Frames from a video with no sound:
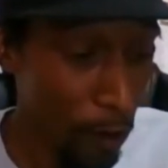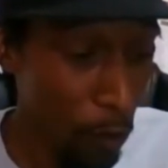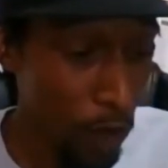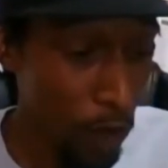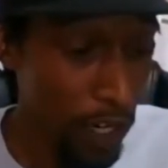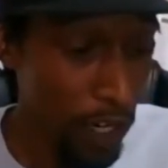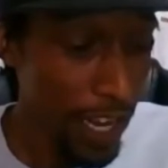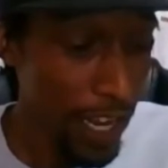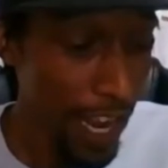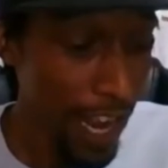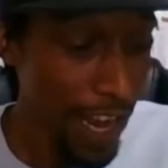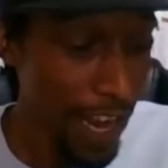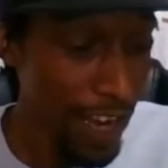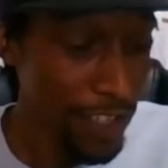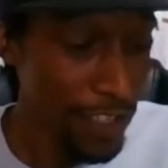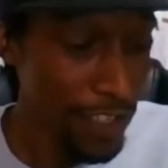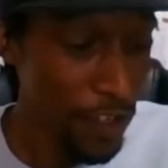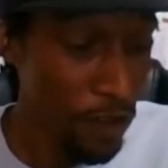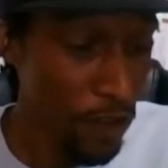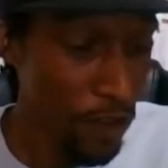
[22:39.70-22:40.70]
wanted to
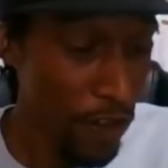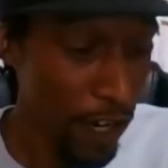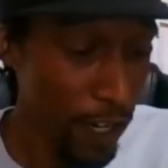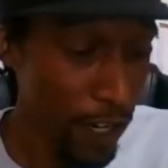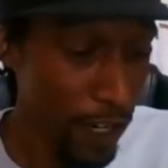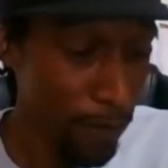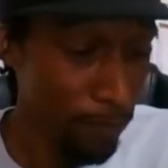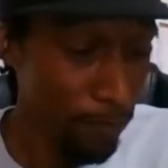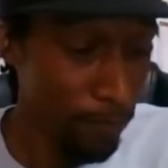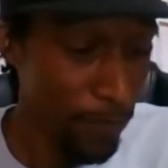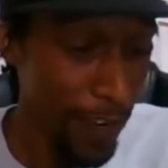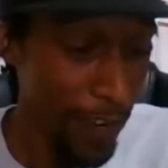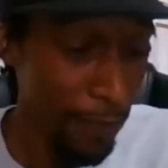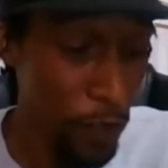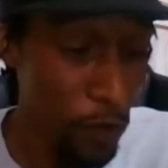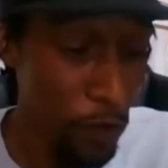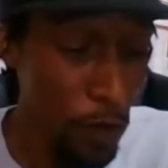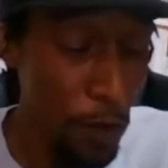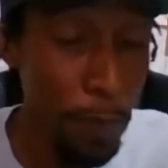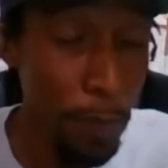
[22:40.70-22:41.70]
ask you, if
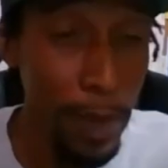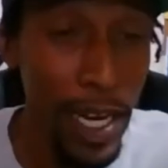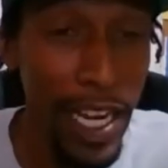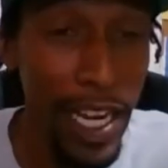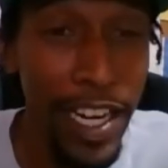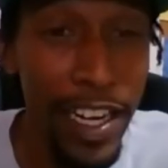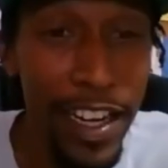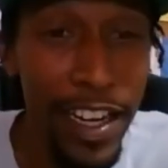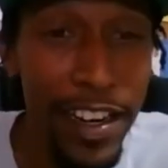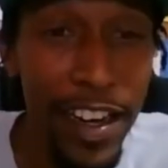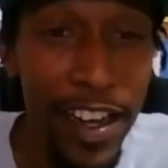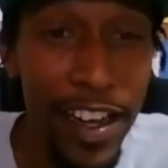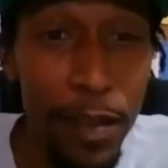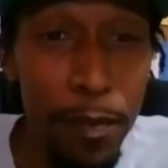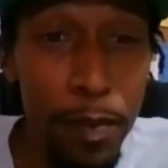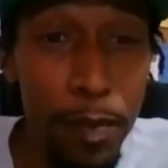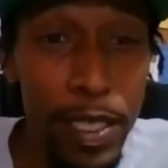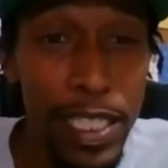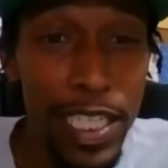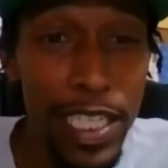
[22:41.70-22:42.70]
you could play another
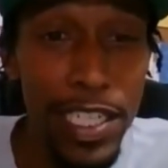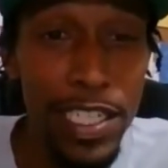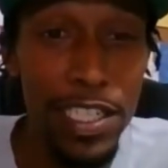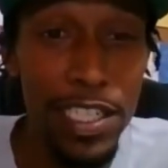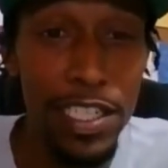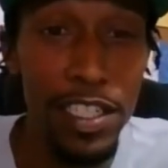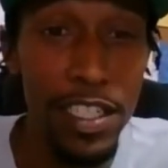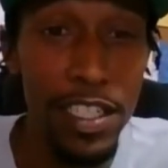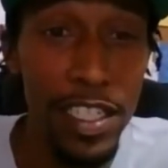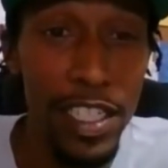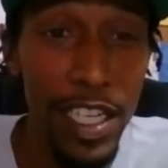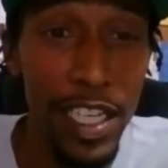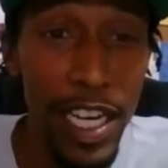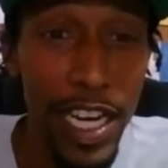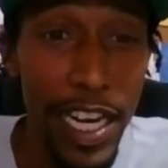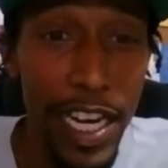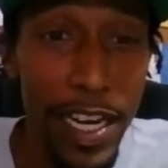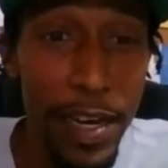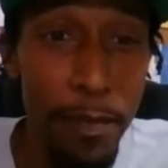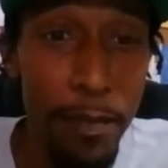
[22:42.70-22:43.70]
position
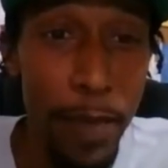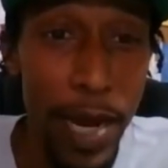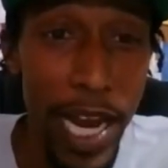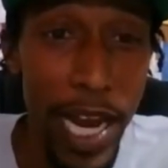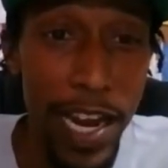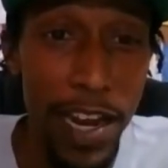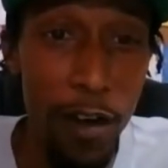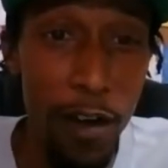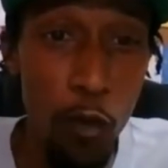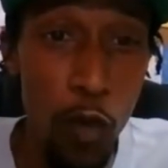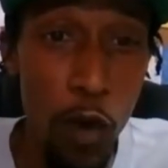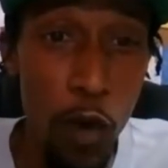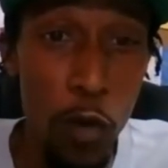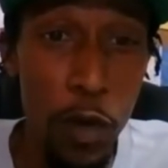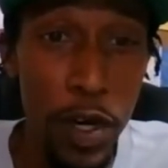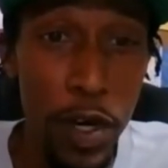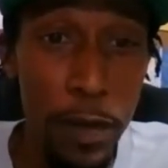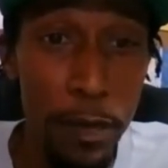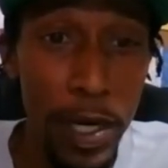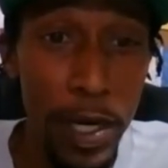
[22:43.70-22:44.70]
in the band, what
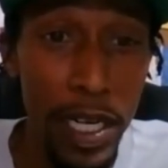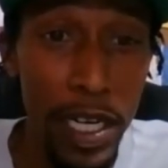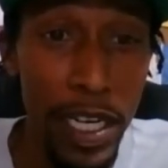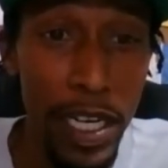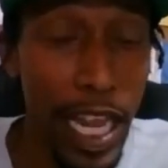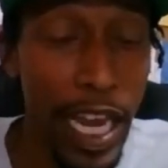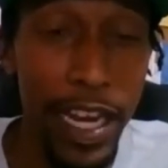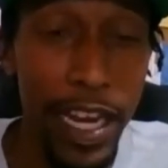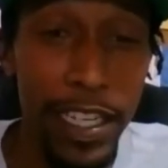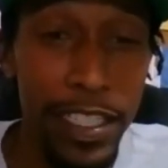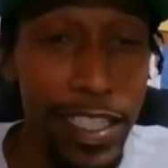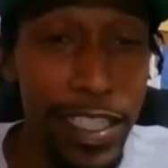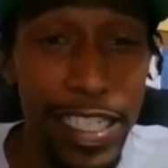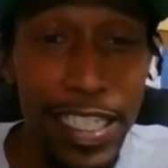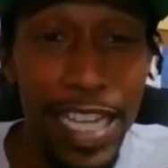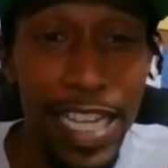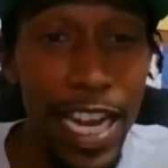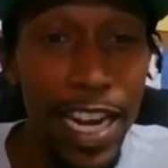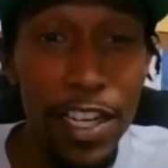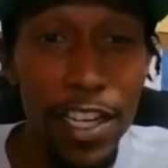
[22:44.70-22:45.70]
would it be? Like,
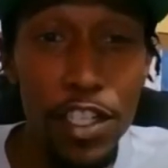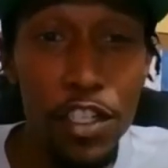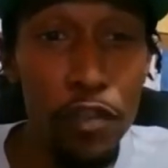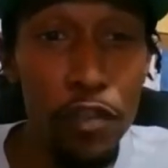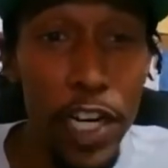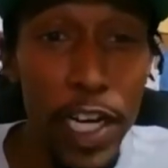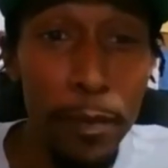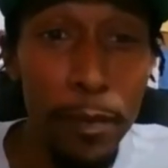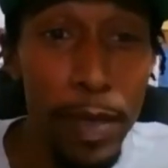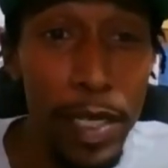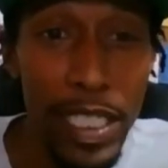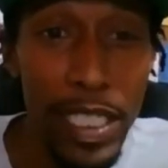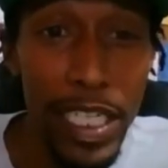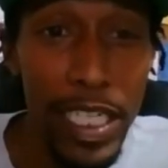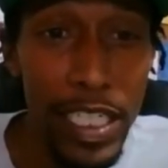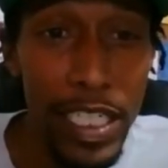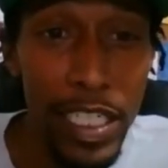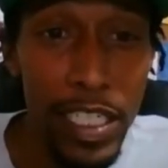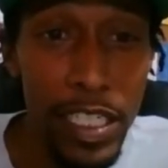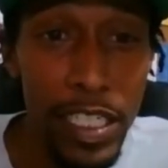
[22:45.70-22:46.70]
just like a dream
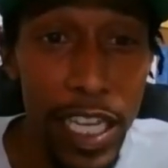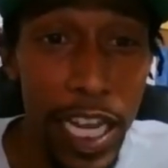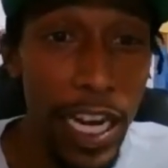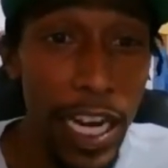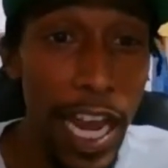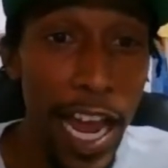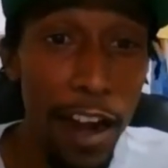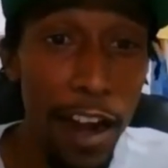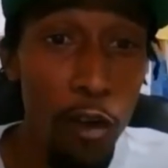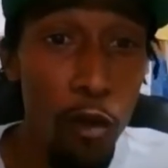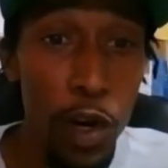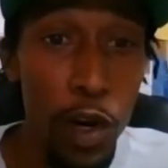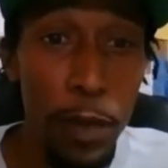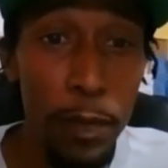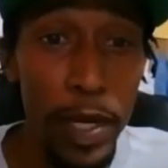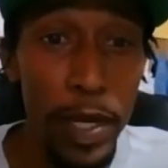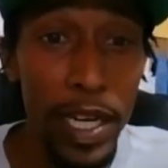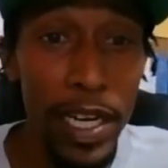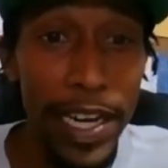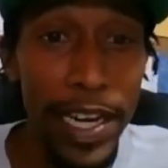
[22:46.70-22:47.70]
position. Like, I don't want to
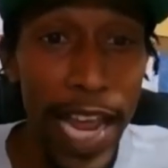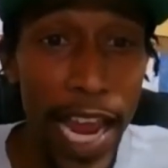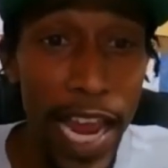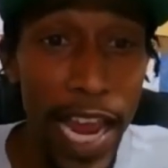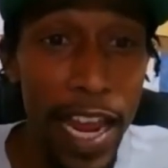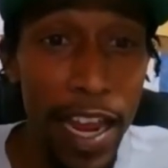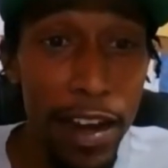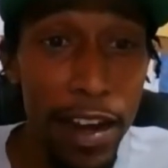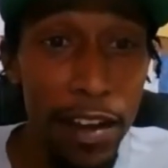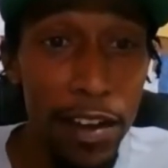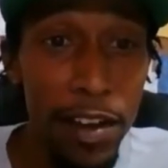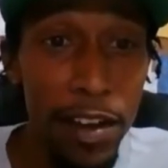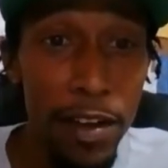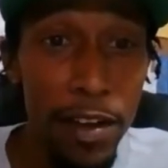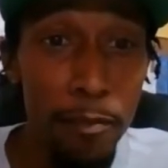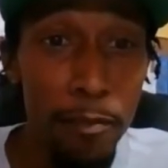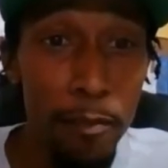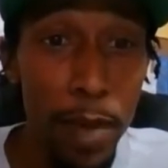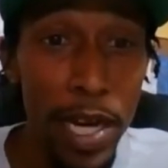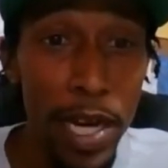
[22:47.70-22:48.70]
be a dad
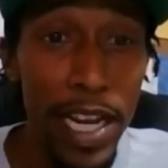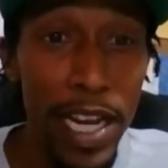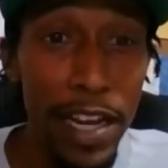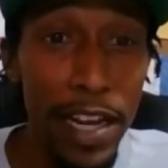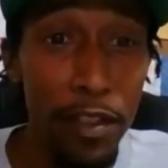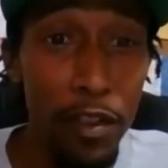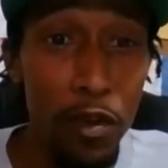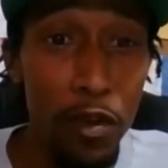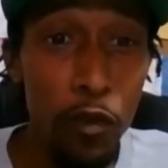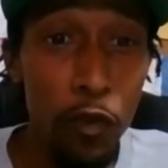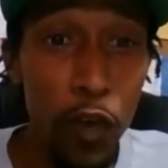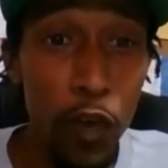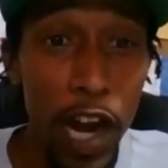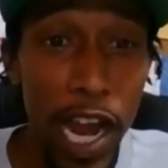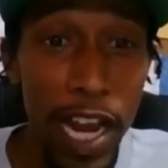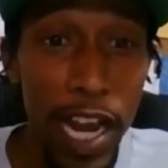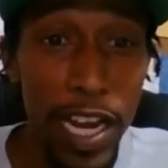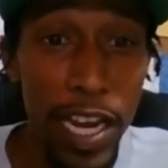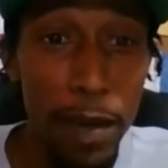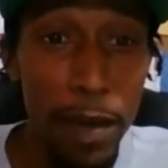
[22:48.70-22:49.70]
Monday through
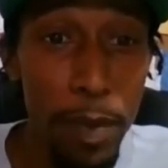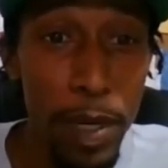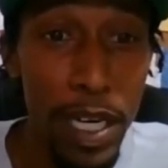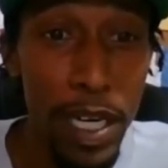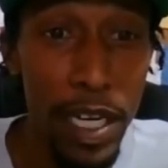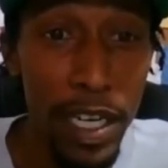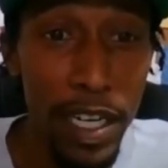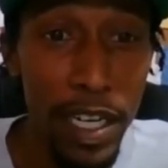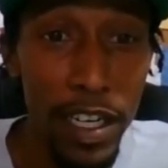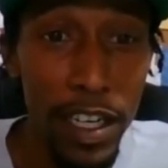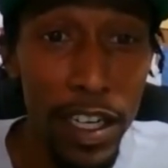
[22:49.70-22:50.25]
Friday, but